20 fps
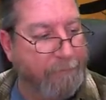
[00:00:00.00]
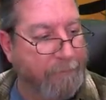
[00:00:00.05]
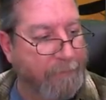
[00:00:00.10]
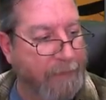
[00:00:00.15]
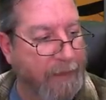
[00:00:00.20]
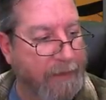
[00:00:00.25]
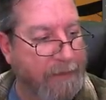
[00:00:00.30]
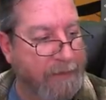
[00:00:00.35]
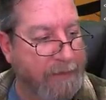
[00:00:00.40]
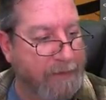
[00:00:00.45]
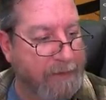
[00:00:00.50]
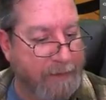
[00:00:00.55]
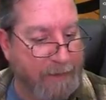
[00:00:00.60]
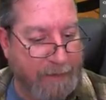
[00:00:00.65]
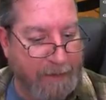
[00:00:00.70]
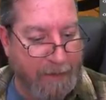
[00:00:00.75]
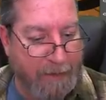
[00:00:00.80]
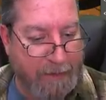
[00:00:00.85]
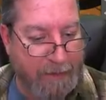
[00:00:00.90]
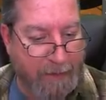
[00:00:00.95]
It's
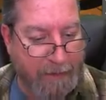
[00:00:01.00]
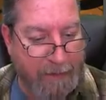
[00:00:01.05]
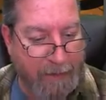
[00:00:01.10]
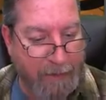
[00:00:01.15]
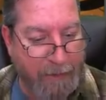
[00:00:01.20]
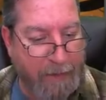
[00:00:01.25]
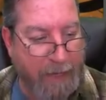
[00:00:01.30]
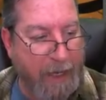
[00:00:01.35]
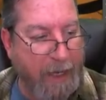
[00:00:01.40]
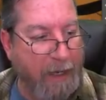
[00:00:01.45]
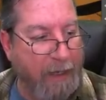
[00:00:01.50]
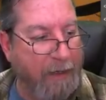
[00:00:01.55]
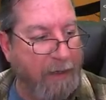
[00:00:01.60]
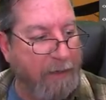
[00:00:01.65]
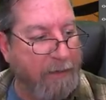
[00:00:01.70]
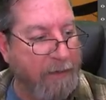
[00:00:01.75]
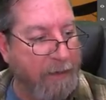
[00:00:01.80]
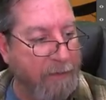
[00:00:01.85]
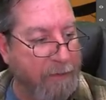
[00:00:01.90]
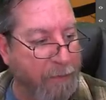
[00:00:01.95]
it, you can't
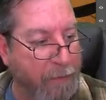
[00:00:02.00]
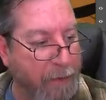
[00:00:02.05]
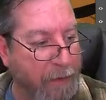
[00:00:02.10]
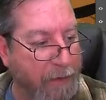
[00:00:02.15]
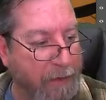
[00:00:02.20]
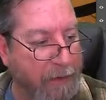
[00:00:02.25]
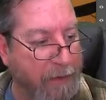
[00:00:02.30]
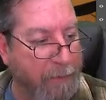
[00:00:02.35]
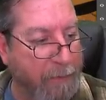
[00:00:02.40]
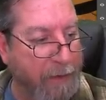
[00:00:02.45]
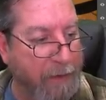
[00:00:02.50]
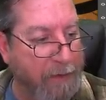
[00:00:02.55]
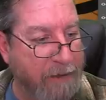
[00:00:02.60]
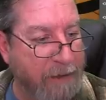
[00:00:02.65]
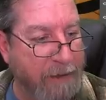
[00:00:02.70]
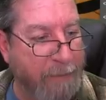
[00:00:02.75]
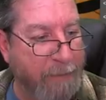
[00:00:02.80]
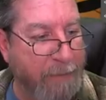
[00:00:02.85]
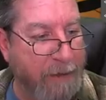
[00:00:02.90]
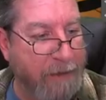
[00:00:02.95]
it, it really depends
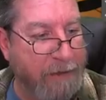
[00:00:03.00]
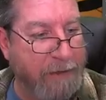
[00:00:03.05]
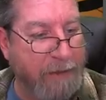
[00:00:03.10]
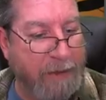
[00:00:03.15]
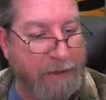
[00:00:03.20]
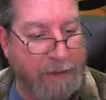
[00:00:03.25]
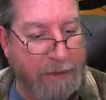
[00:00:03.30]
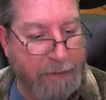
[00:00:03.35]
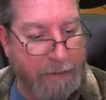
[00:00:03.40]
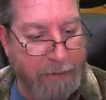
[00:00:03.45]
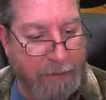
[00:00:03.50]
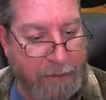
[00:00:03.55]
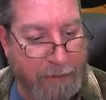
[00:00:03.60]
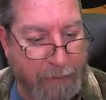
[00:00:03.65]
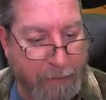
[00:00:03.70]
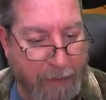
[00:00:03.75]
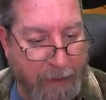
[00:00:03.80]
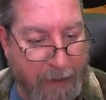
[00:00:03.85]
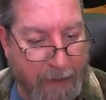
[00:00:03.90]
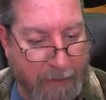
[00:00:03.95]
on the picture that you're
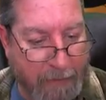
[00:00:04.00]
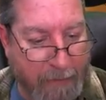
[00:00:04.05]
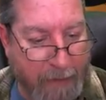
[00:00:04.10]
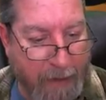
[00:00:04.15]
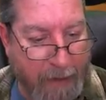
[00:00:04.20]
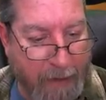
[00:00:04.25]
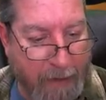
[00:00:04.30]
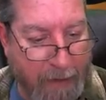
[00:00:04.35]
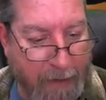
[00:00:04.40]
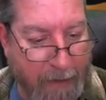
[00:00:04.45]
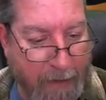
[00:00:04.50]
creating, right?